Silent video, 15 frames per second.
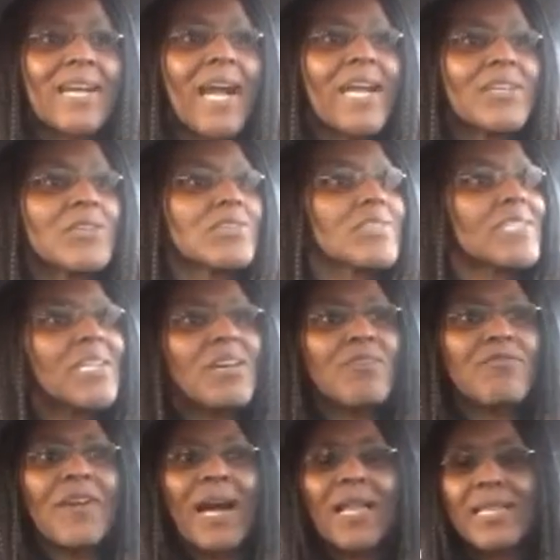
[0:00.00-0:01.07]
I usually
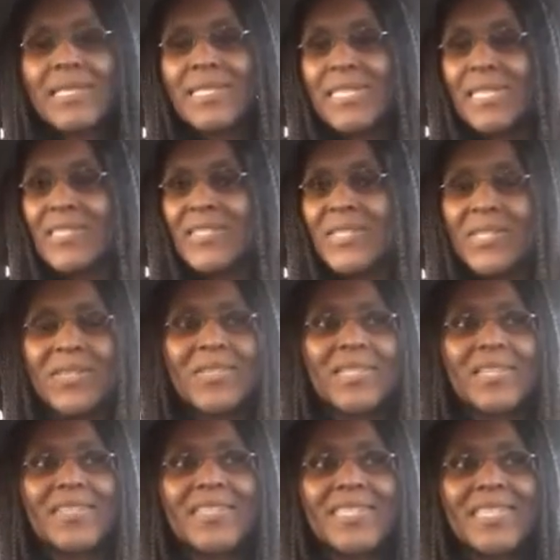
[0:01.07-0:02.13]
don't follow children
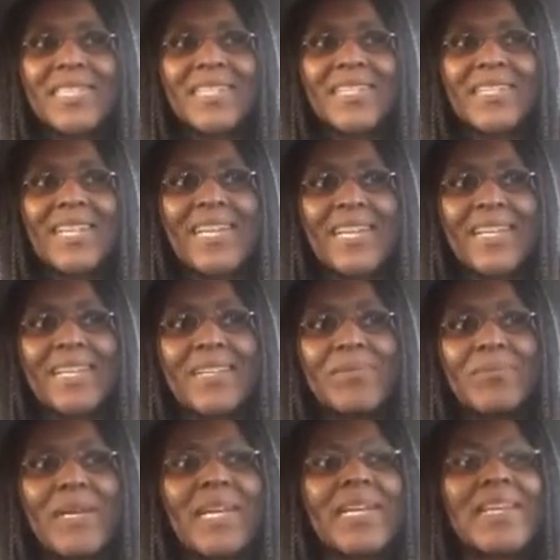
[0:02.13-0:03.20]
on the internet,
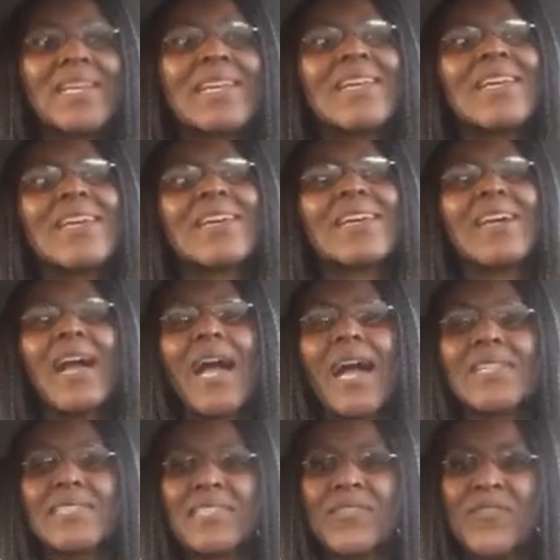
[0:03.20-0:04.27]
but
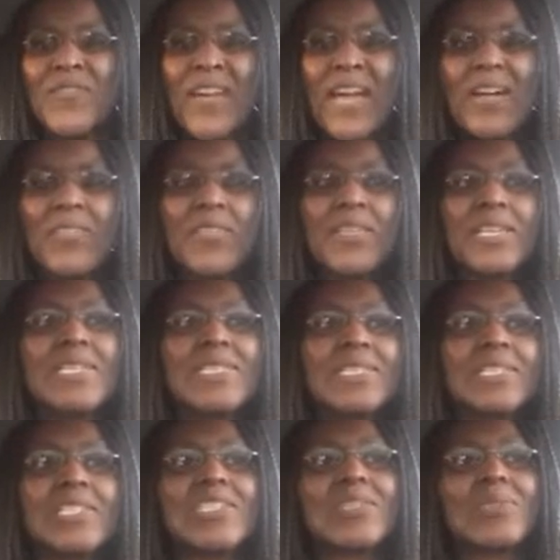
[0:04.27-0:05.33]
I just found this
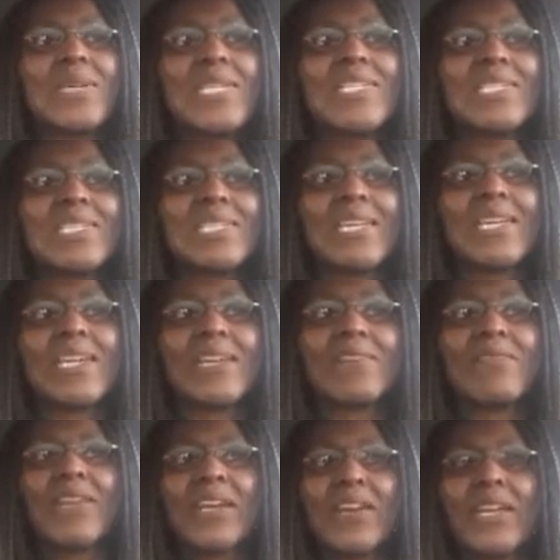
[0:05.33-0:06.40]
situation here
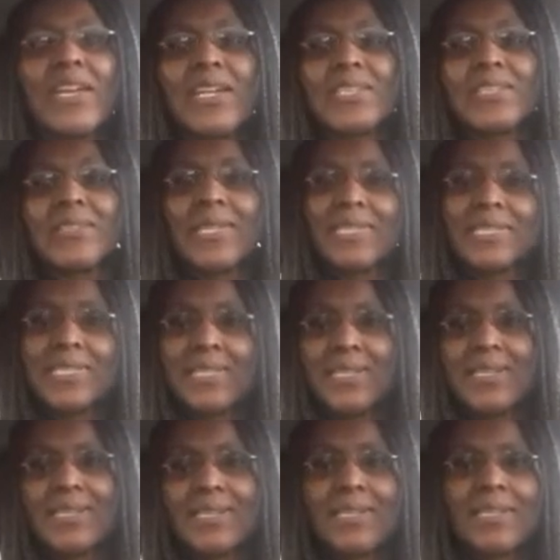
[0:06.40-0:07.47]
very
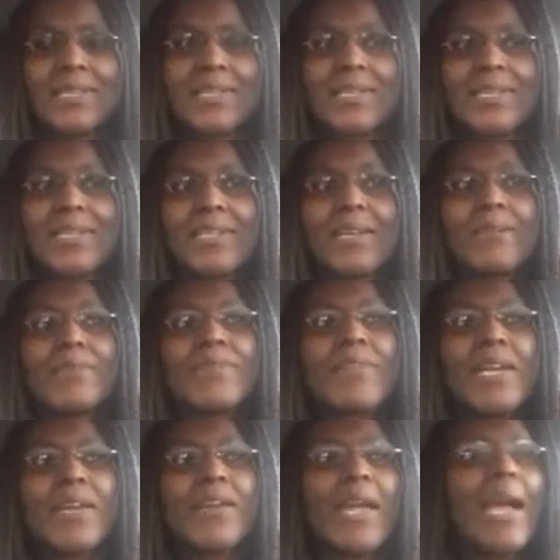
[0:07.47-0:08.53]
interesting.
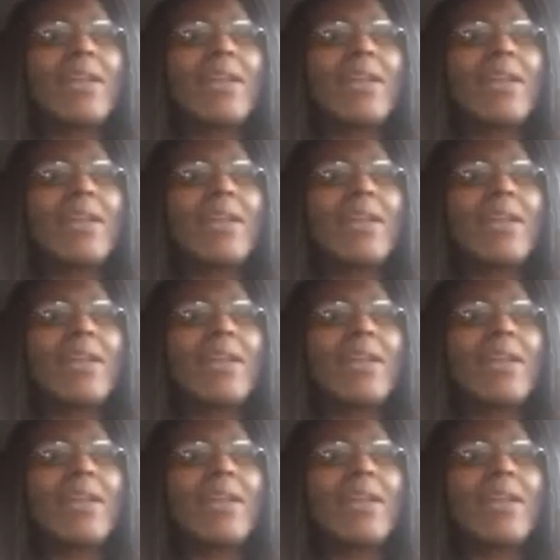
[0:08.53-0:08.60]
Very.